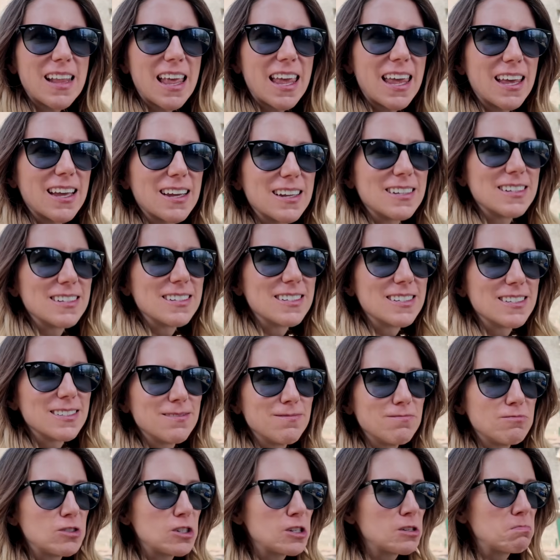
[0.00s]
And
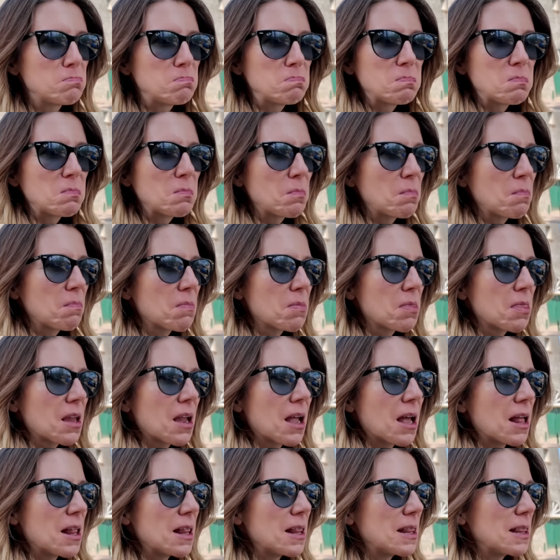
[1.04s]
just
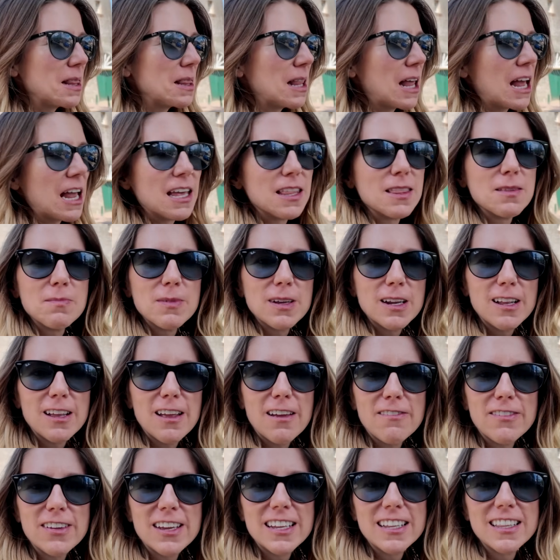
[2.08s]
lay in the middle
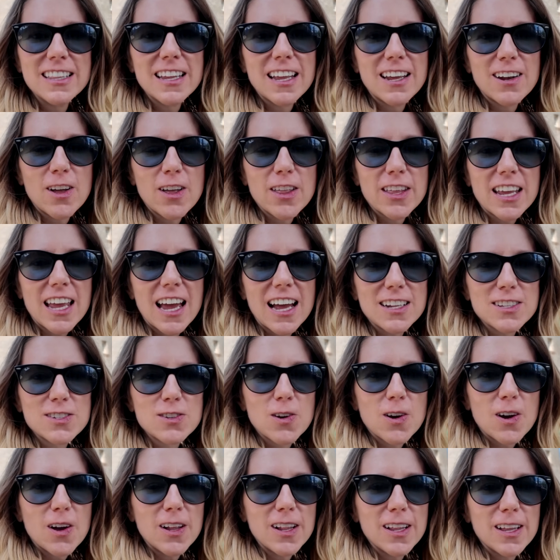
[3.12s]
of it and let all the cats
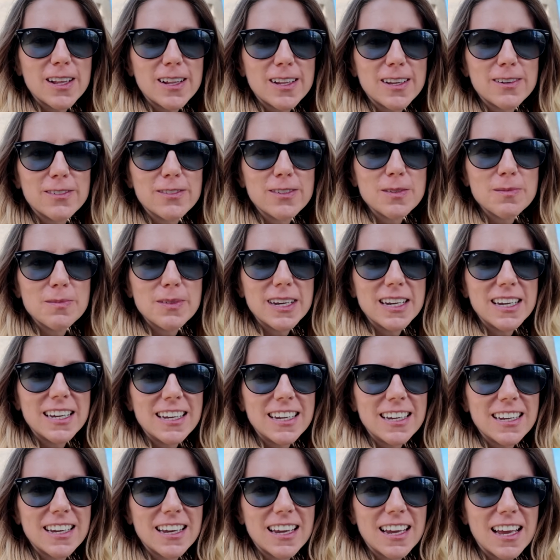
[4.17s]
crawl all over
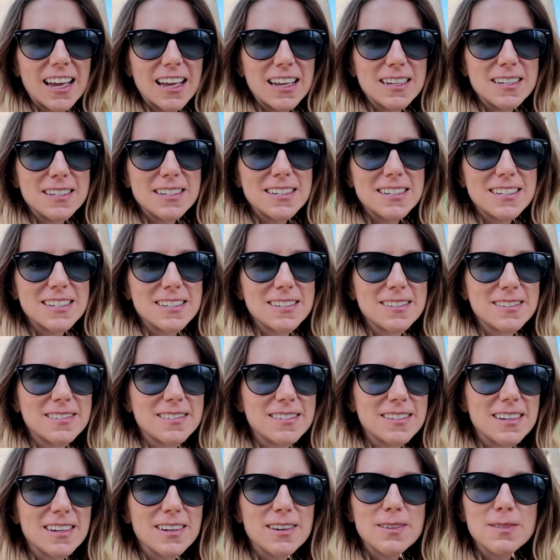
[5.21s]
me, and
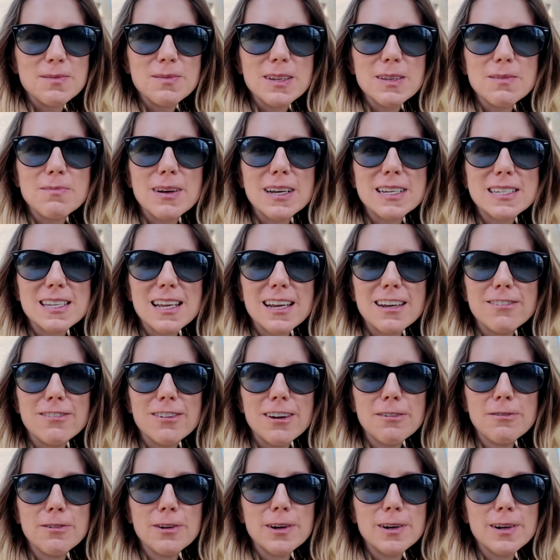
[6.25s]
it would be the best life
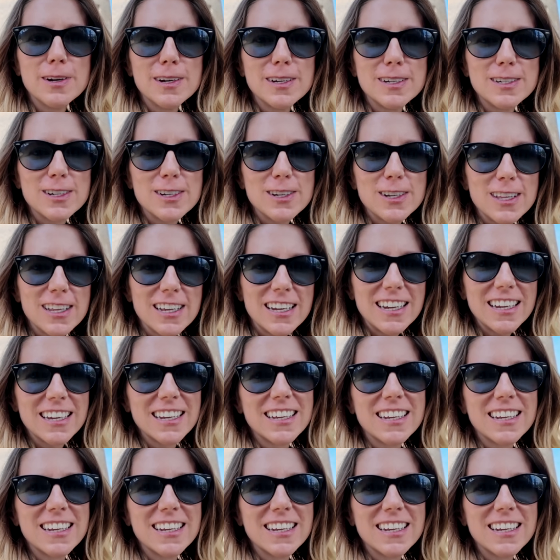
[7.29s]
ever. Don't you think?